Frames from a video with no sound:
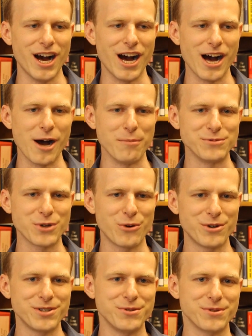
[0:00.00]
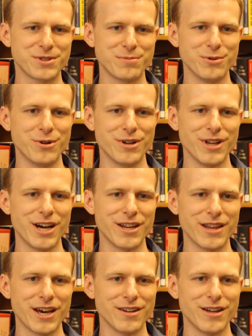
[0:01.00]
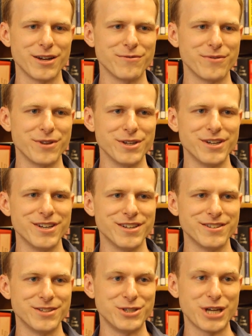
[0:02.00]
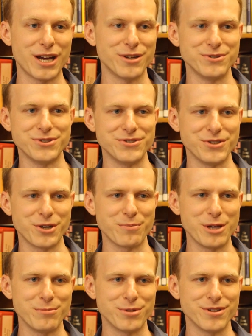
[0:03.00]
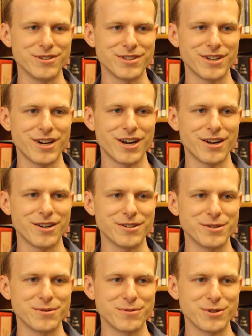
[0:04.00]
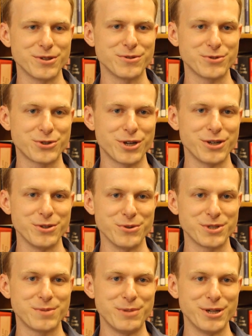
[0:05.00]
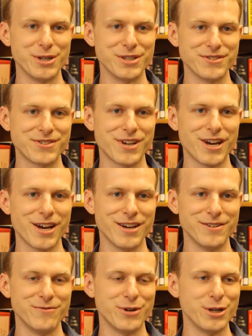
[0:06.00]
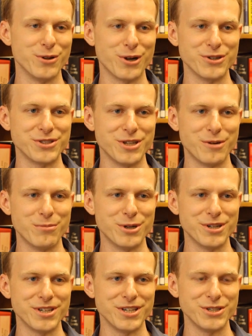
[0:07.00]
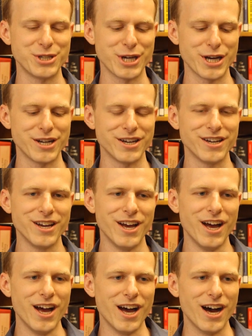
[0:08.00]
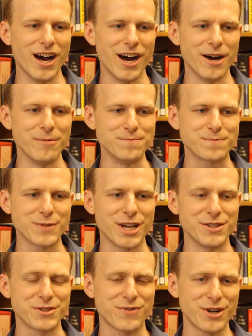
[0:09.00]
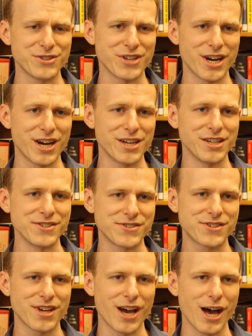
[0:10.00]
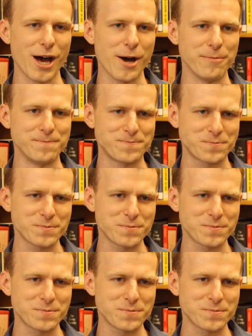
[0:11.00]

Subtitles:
So I wanted to explore a lot of that, a lot of the challenges young people are starting to experience in very large number in China. And as far as audience, I